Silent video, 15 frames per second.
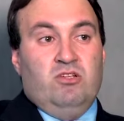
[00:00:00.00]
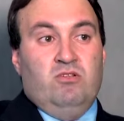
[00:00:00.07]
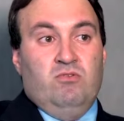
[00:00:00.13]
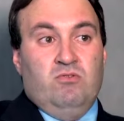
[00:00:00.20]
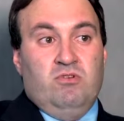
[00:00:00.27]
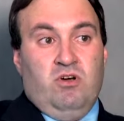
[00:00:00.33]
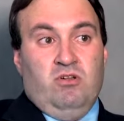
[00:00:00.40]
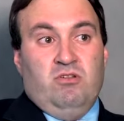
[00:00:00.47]

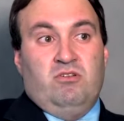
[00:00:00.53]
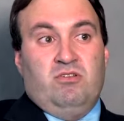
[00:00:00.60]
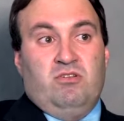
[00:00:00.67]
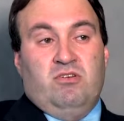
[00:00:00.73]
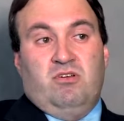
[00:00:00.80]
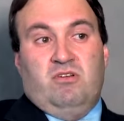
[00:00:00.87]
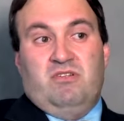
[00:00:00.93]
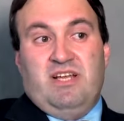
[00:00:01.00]
do not
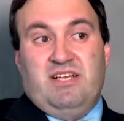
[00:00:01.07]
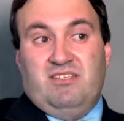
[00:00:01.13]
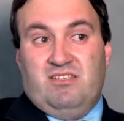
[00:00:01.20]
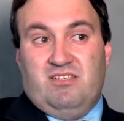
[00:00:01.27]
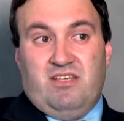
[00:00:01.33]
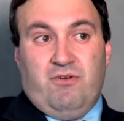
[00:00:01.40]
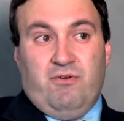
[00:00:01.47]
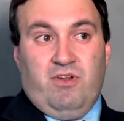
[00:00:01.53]

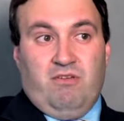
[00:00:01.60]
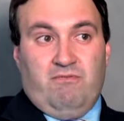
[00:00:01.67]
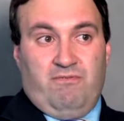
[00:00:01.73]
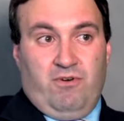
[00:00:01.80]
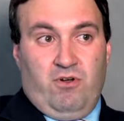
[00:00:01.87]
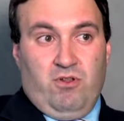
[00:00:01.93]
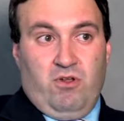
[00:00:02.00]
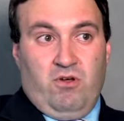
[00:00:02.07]
necessarily
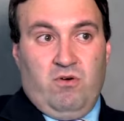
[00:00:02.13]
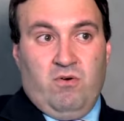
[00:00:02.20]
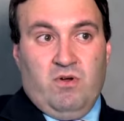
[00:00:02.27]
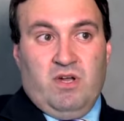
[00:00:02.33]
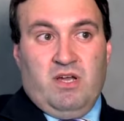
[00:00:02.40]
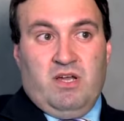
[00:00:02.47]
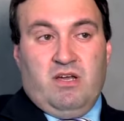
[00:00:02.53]
follow